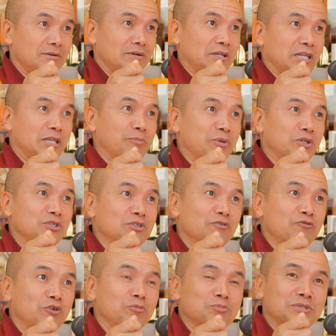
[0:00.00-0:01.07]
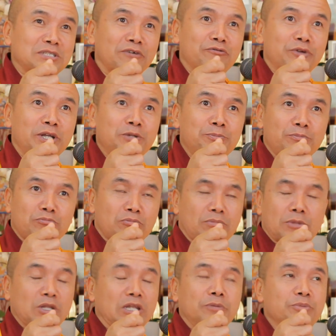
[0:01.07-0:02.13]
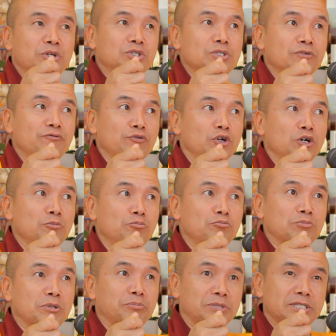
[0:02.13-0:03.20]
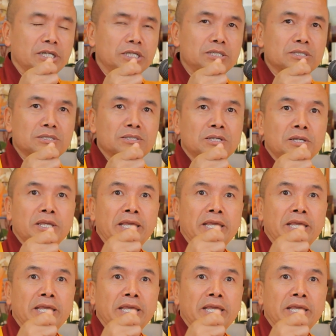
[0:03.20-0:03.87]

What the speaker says: Liberation from suffering. Liberation from the miseries